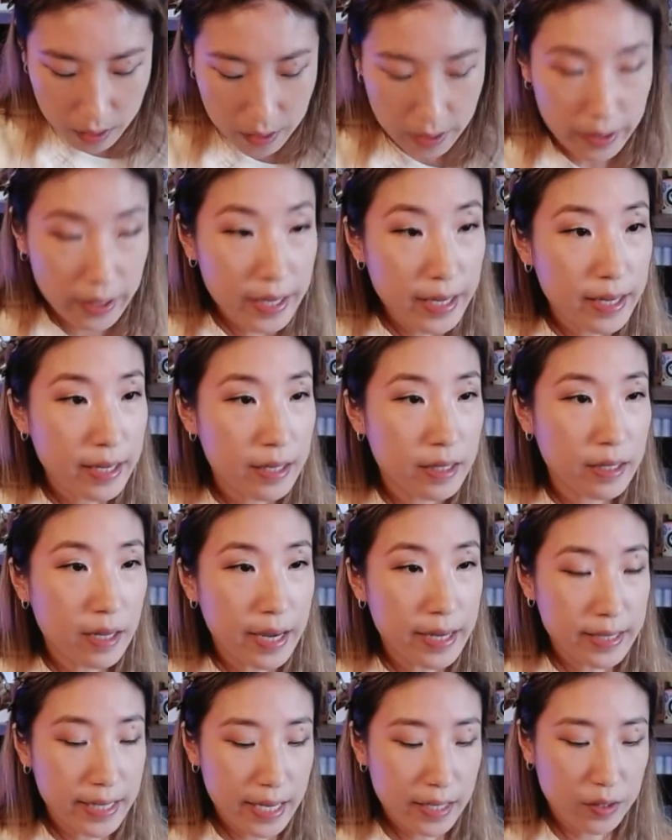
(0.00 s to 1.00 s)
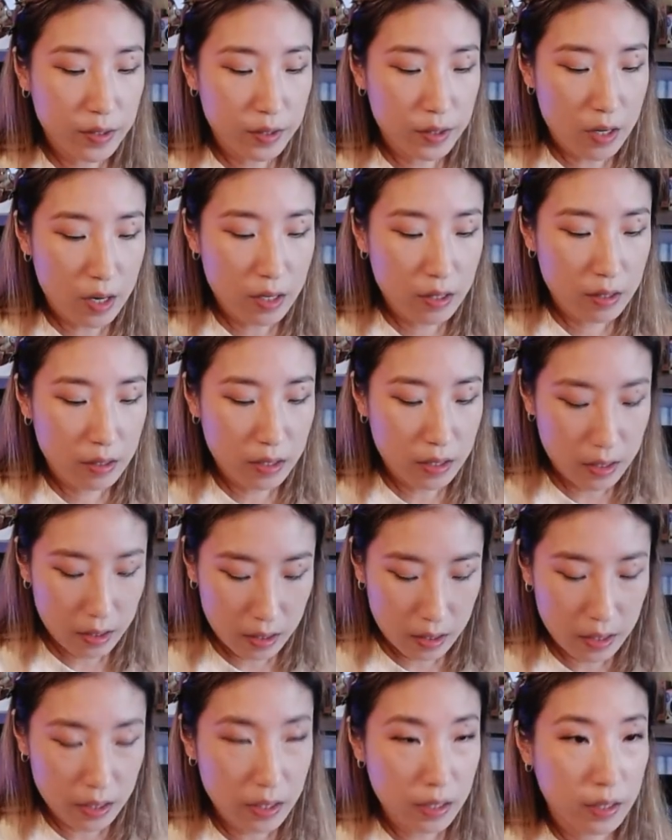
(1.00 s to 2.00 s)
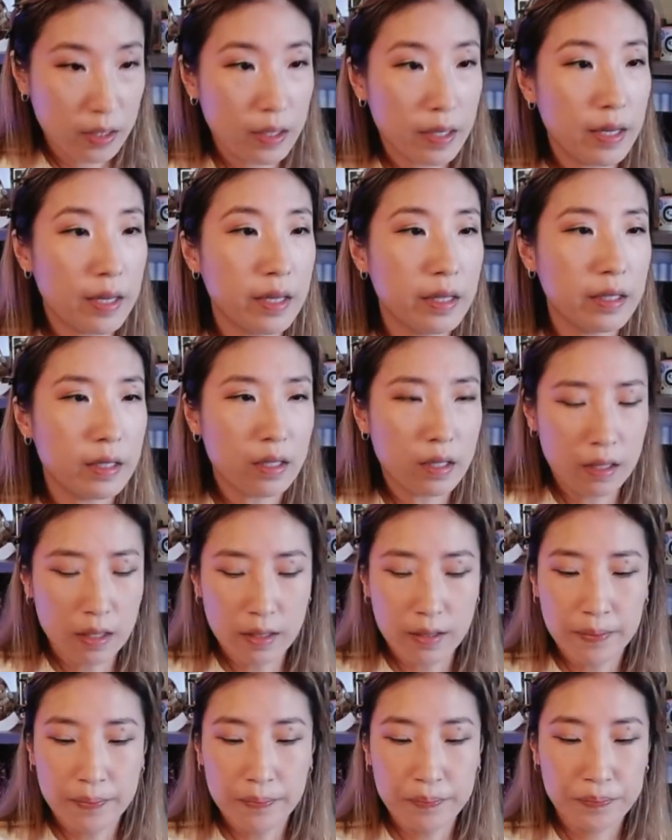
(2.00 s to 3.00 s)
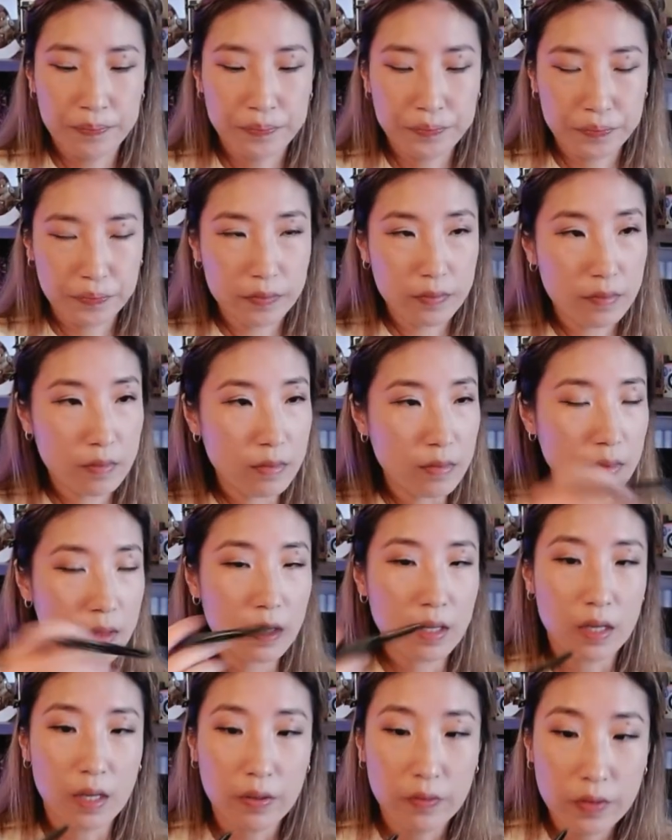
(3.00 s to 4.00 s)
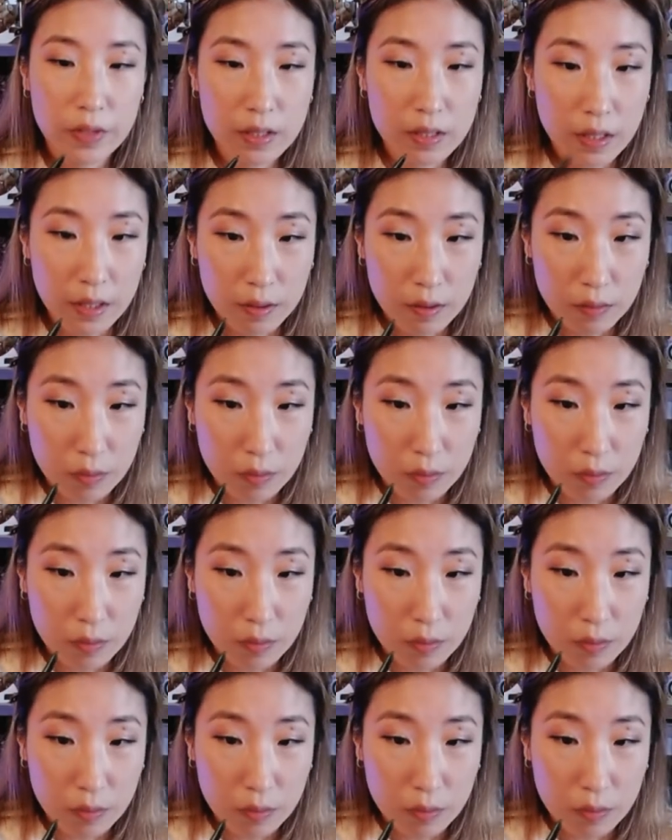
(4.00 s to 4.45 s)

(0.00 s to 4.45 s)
And then I take the darker color and um, have these like